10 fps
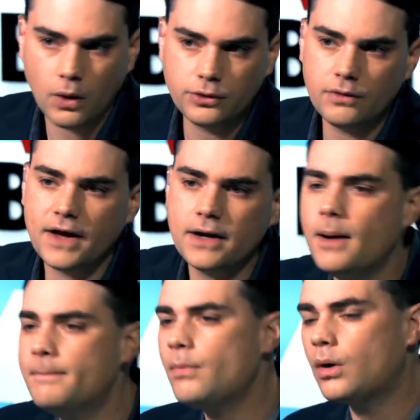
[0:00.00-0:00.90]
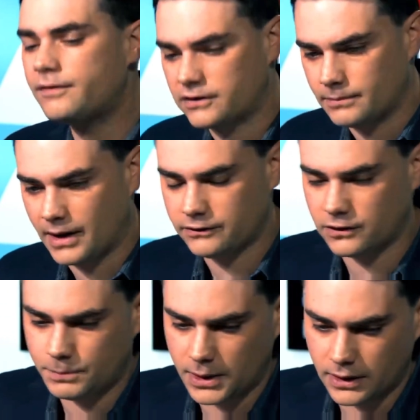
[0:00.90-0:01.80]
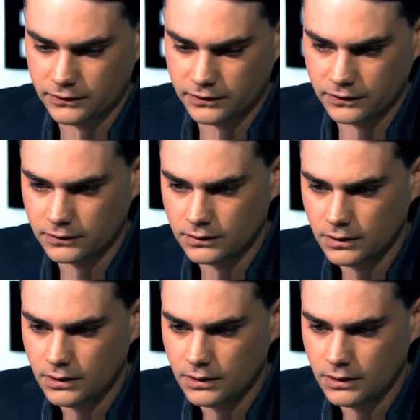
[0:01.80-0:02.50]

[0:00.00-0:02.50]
or you have had more victimized experiences.